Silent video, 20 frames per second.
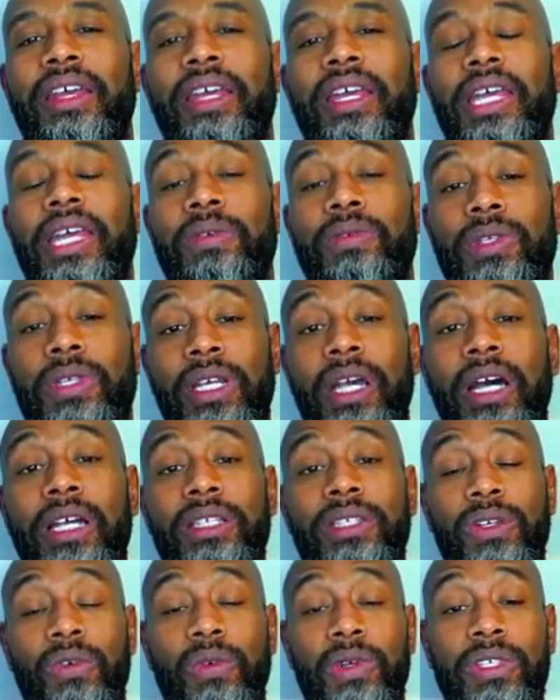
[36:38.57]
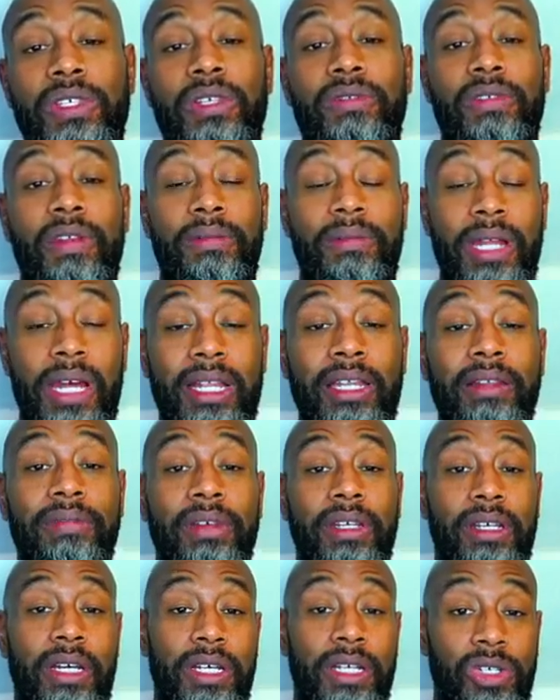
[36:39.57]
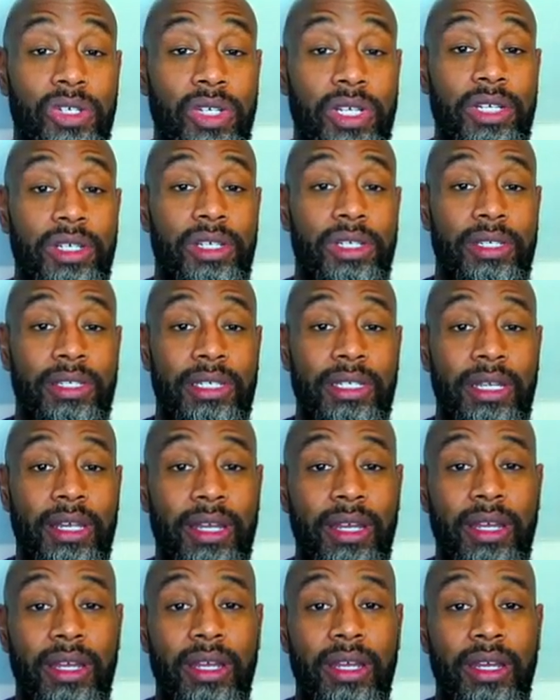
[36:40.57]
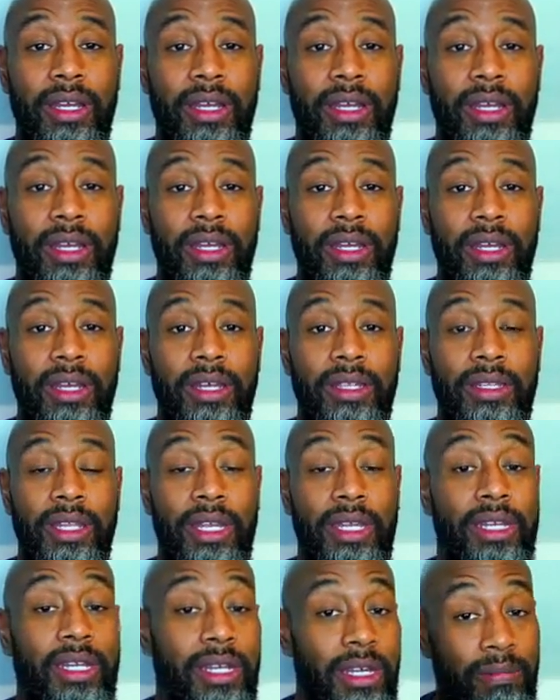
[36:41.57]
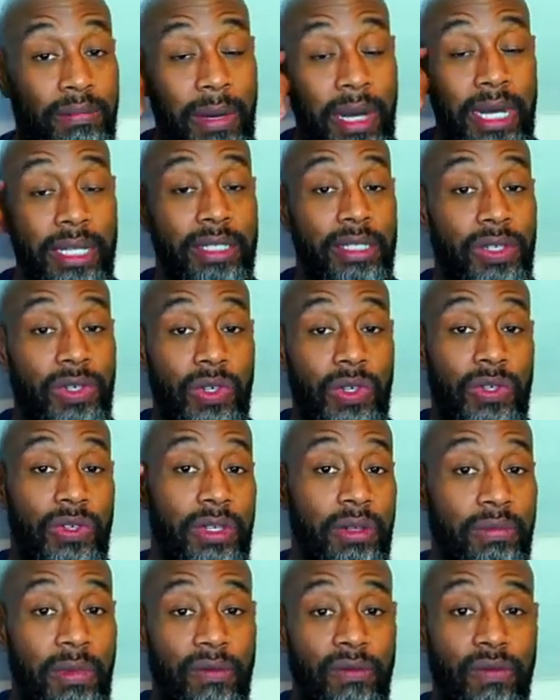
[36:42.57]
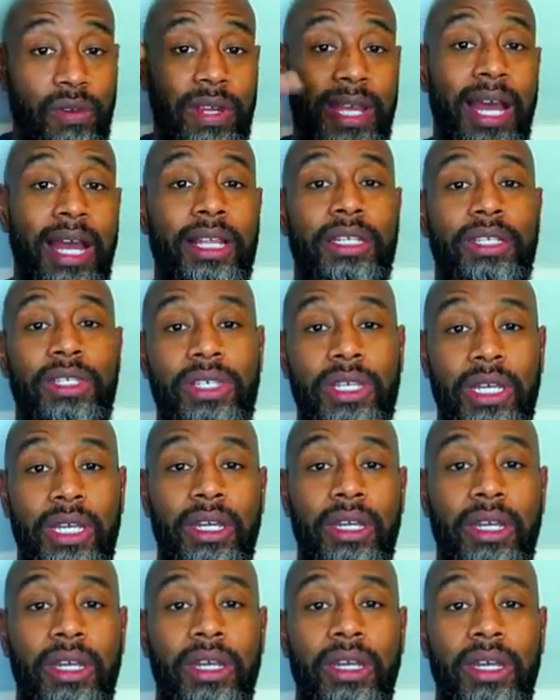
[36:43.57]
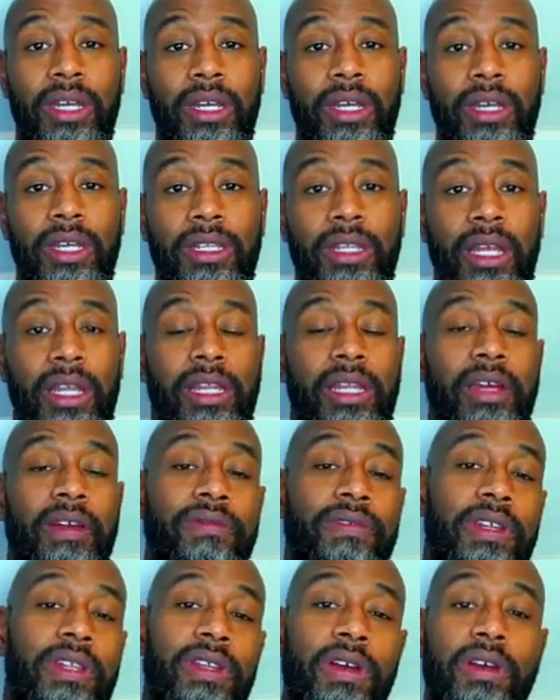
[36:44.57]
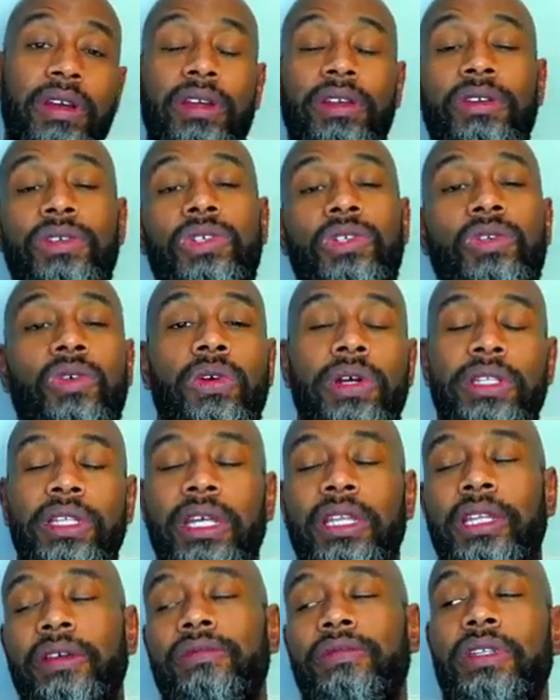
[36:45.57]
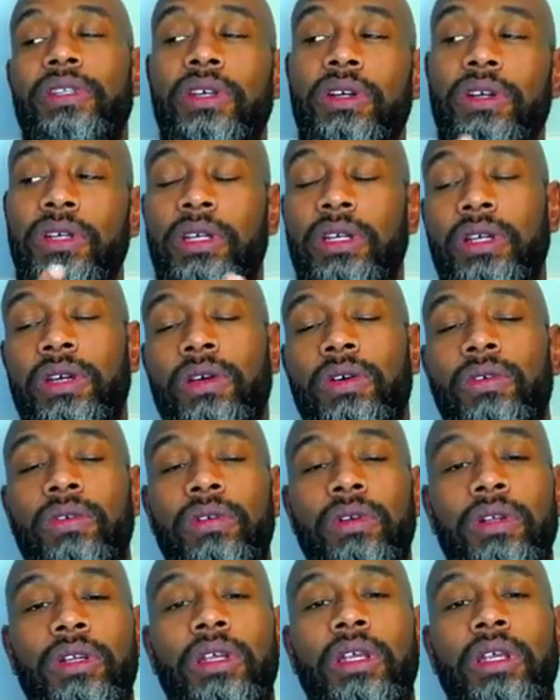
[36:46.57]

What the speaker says: It was a consequence of them not living conscientiously. They didn't mind the system of reality. They lived in their inner story. They lived in their cocoon.